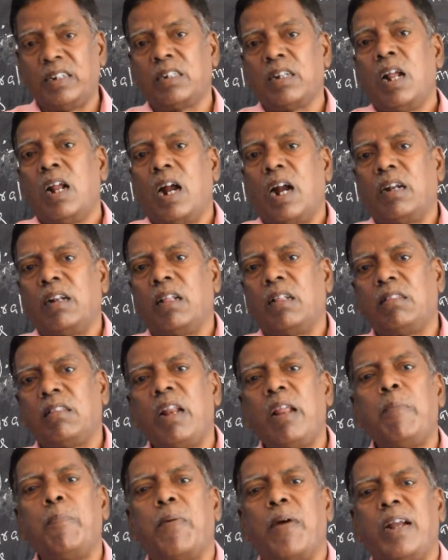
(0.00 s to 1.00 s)
points, and the
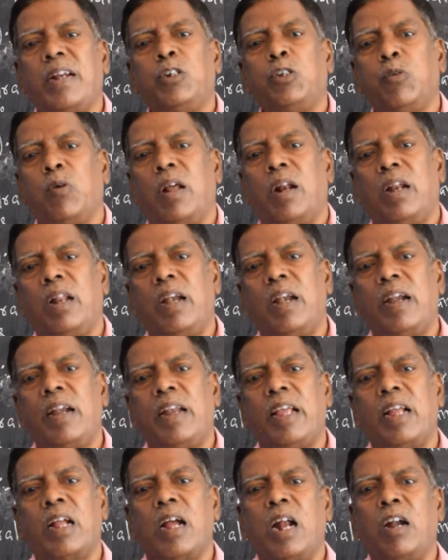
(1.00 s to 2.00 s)
3 points you are
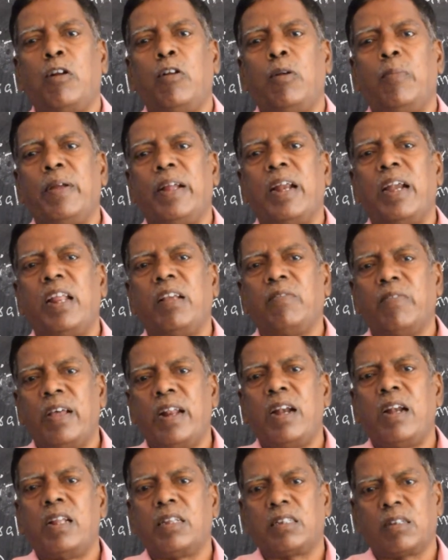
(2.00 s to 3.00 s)
relating, and you will be getting
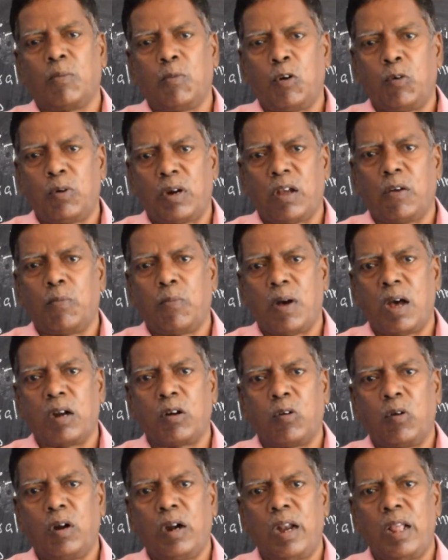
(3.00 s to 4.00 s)
very less amount of
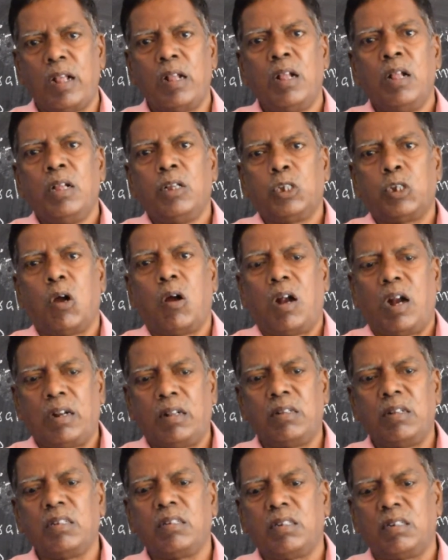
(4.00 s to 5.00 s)
mark only. So
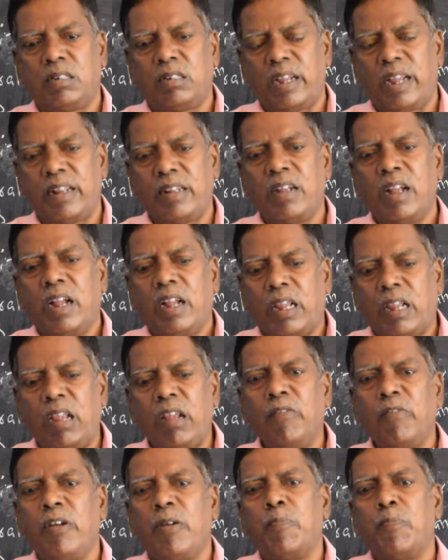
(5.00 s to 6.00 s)
at this stage,
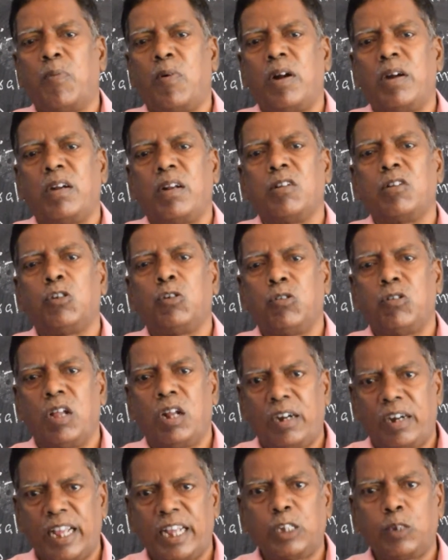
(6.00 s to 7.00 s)
give importance to
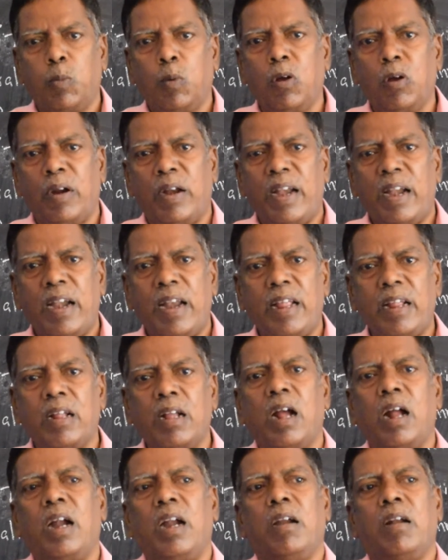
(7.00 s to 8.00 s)
the textbook
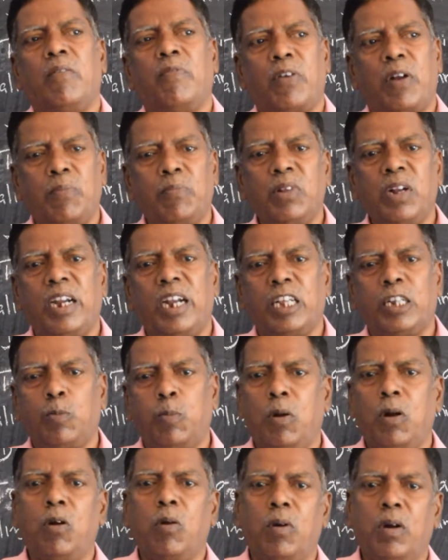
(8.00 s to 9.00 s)
reading, and from the
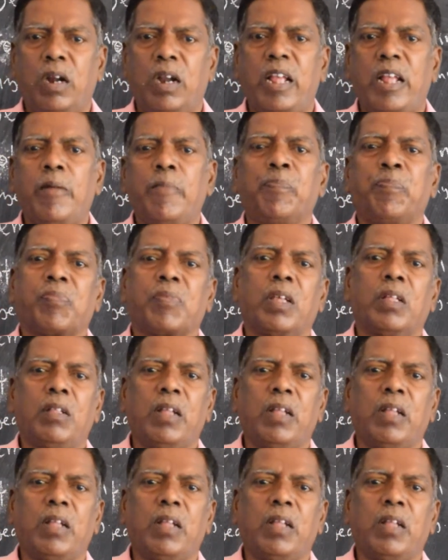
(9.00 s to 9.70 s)
textbook only,